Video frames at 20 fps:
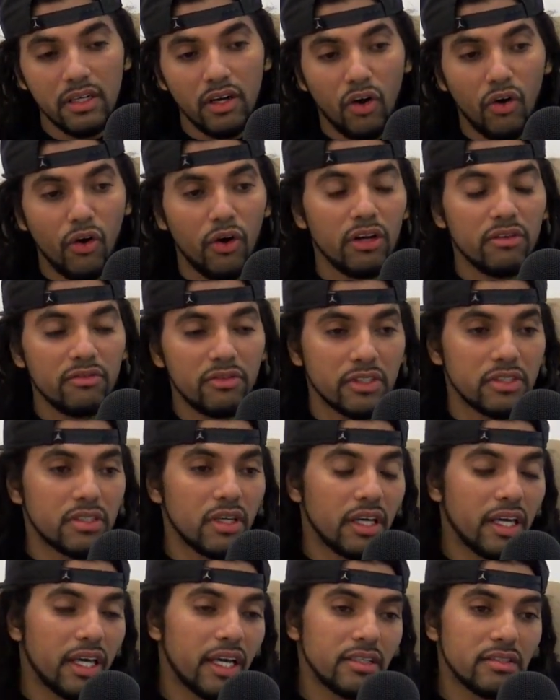All of us are
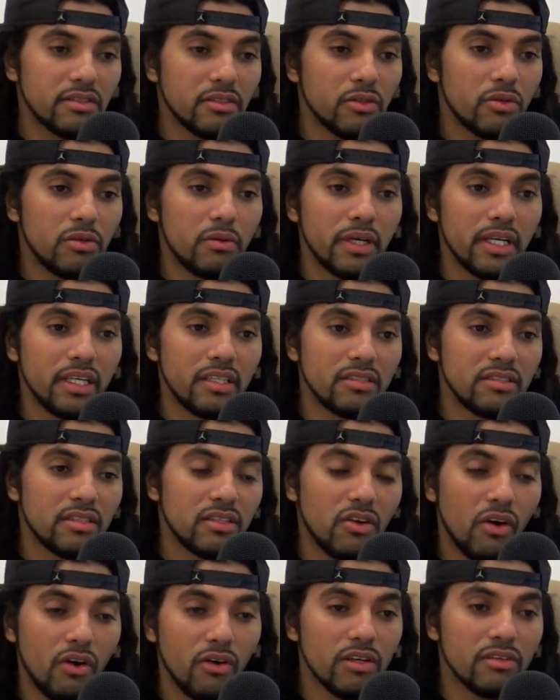kings and queens,
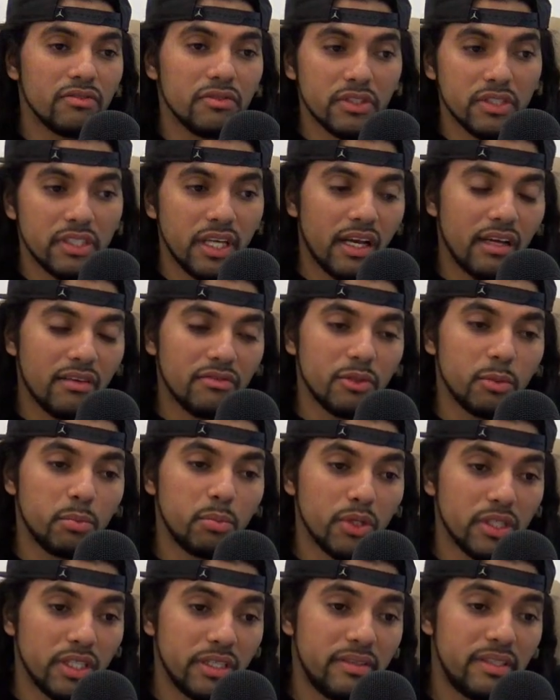and all of us have the
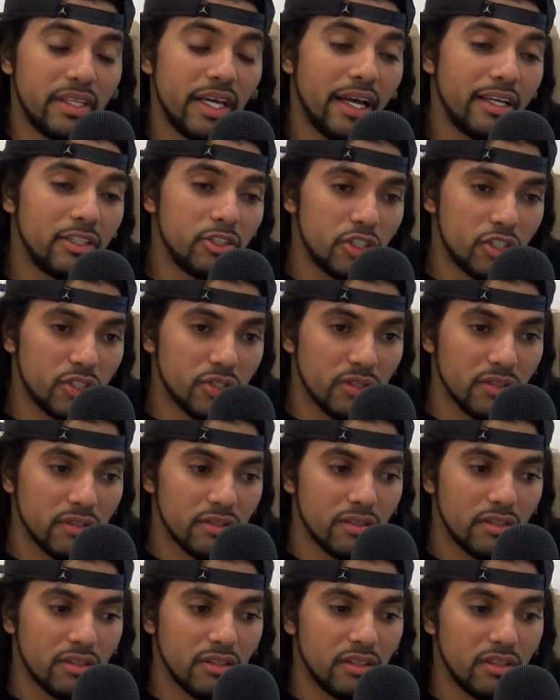
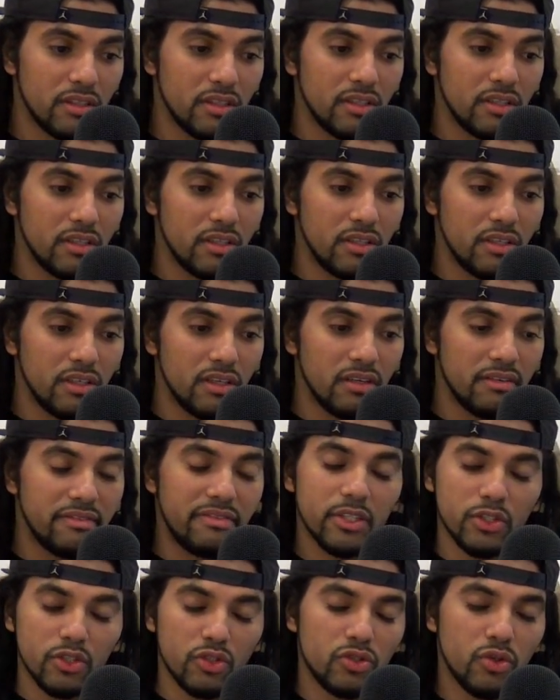potential
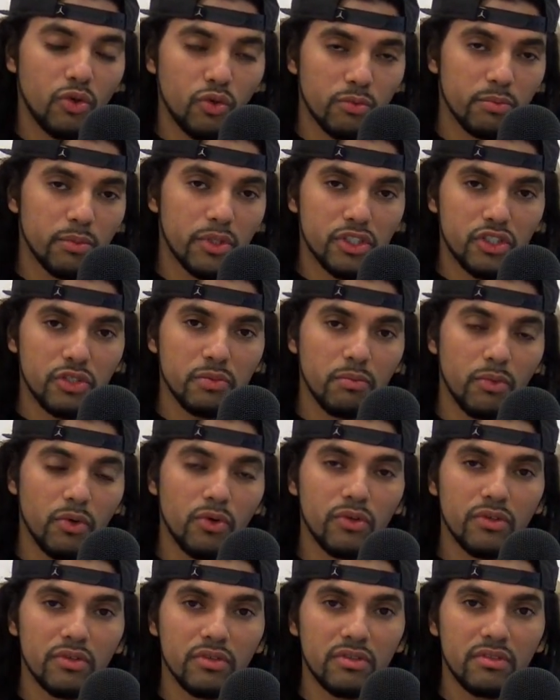for so much
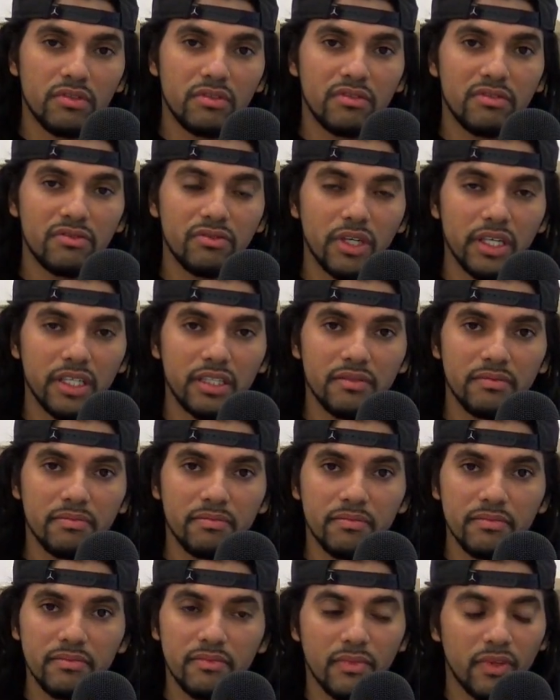more, right?
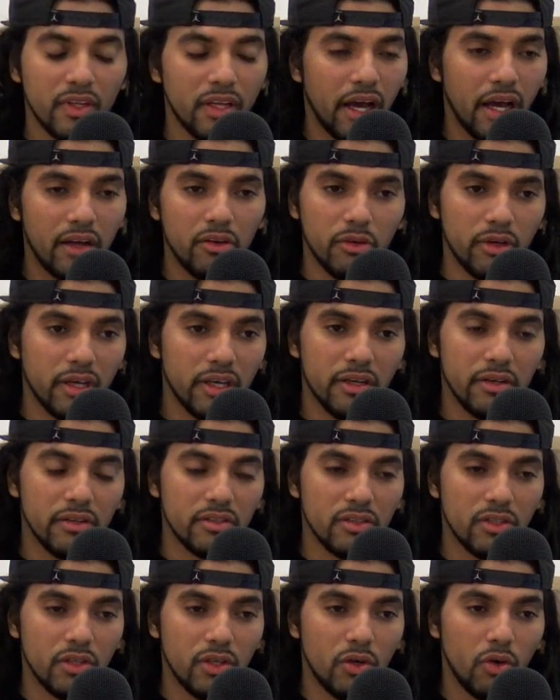I don't
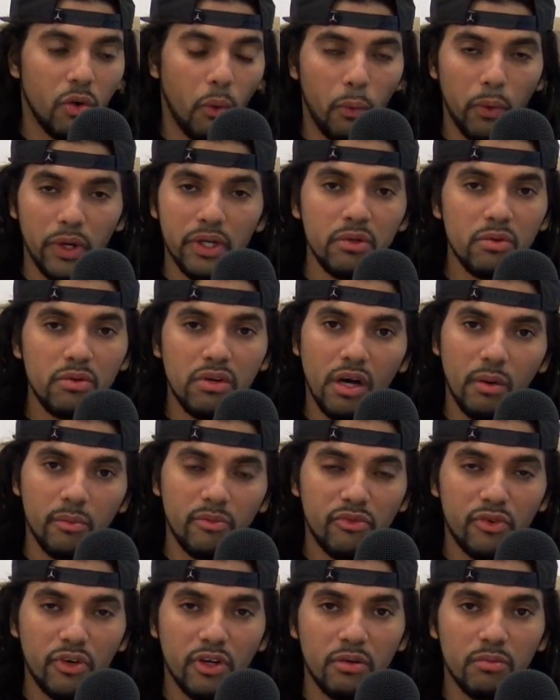care where you come
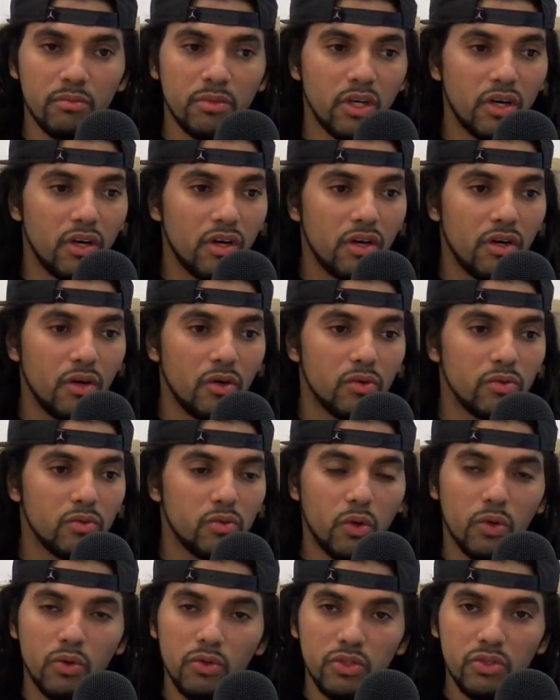from,
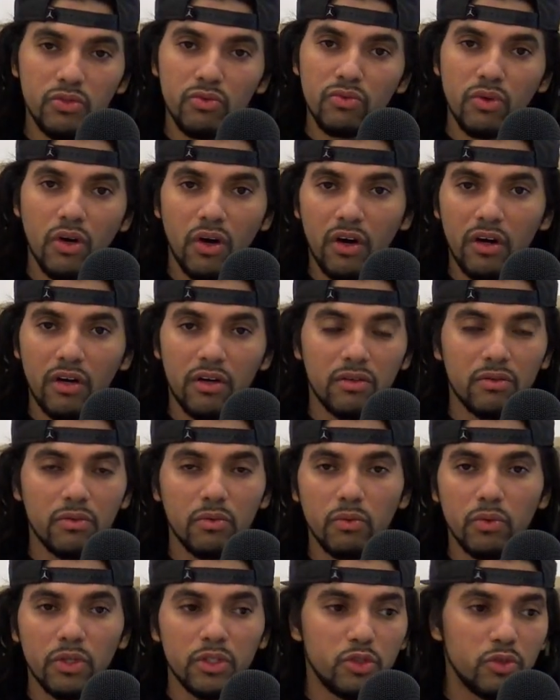who you are,
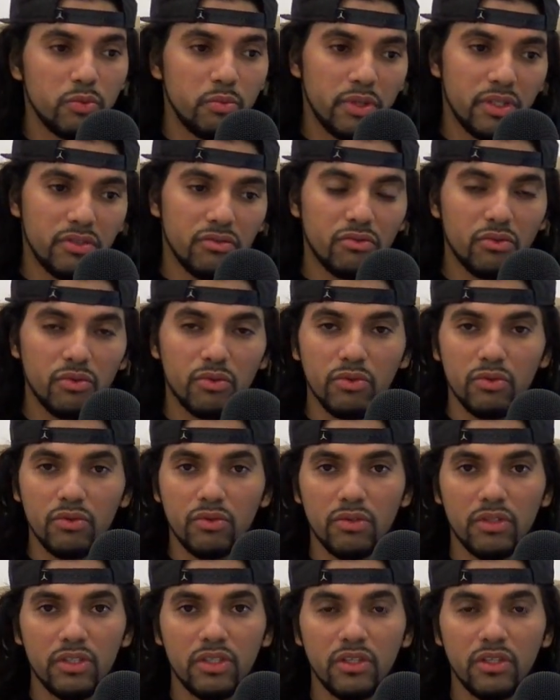what you've been through,